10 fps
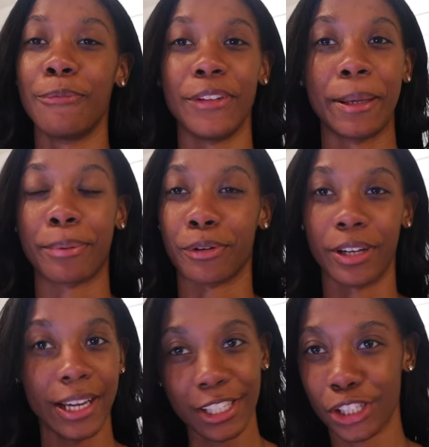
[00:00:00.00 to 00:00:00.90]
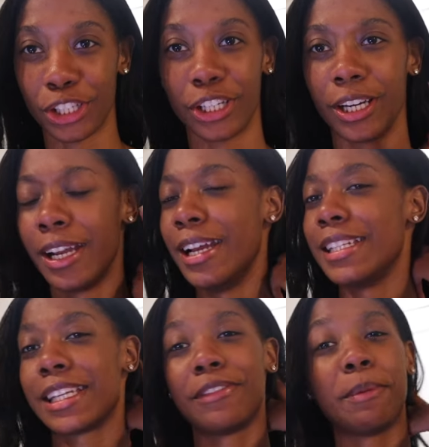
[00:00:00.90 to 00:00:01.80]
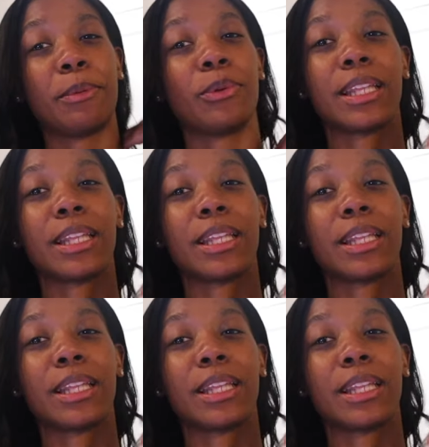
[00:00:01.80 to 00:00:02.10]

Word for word: I'm feeling pressure to give the people what